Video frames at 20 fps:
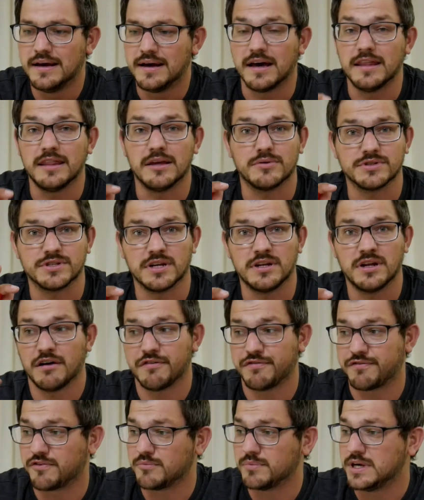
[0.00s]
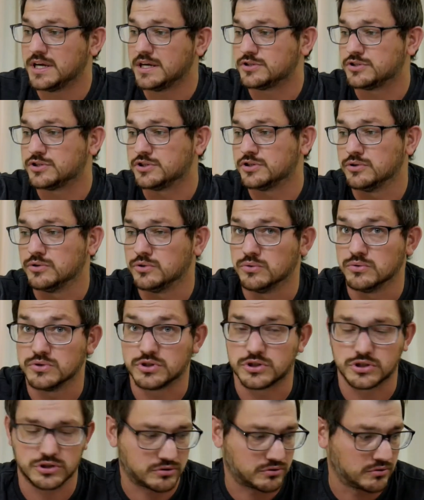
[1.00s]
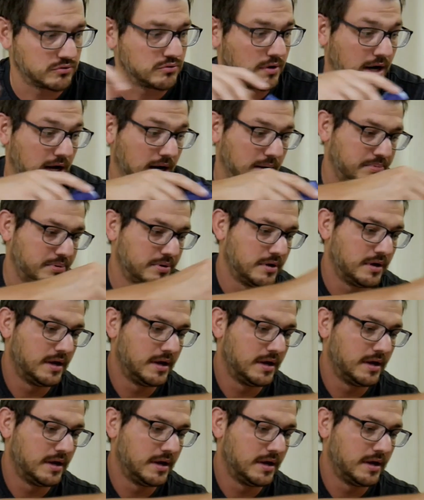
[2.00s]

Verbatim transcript: and there was enough for me to screw up